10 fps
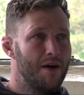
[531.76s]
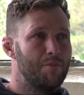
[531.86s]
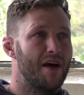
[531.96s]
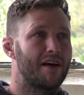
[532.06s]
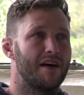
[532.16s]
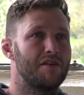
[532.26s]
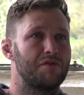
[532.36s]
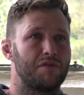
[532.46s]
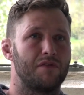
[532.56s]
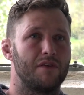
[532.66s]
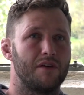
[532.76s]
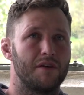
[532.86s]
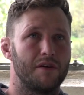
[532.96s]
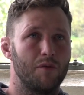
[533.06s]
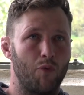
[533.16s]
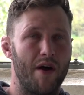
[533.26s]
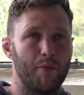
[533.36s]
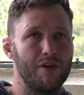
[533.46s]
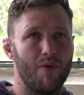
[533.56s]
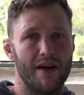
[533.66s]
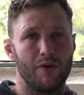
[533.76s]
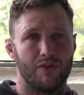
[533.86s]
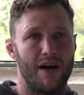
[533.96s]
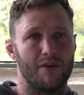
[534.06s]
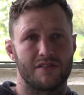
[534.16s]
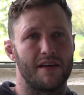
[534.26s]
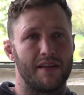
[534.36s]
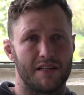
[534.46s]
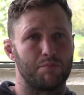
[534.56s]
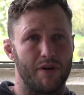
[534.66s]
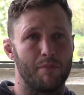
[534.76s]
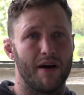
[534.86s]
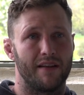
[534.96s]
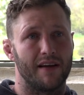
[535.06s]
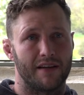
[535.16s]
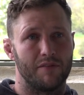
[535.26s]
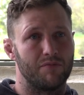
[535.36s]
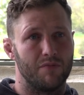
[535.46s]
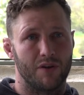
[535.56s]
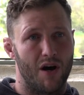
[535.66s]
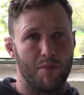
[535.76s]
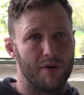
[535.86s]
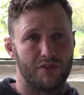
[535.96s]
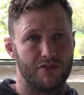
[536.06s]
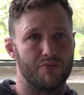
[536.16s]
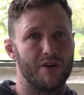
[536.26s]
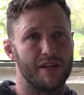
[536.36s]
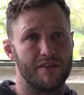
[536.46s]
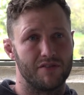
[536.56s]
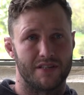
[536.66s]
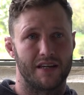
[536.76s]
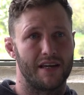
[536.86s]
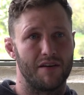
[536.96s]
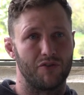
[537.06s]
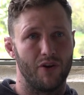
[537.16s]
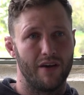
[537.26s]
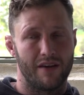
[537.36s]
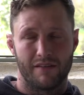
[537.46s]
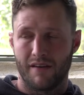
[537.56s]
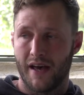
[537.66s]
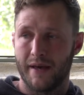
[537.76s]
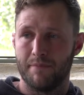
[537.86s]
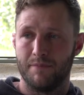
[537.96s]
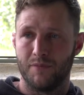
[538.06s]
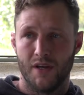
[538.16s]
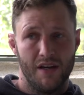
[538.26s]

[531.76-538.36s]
Yeah, kind of, right, when you write it all down, it's like, that's pretty mad. Like, it doesn't really even sink in I've done it.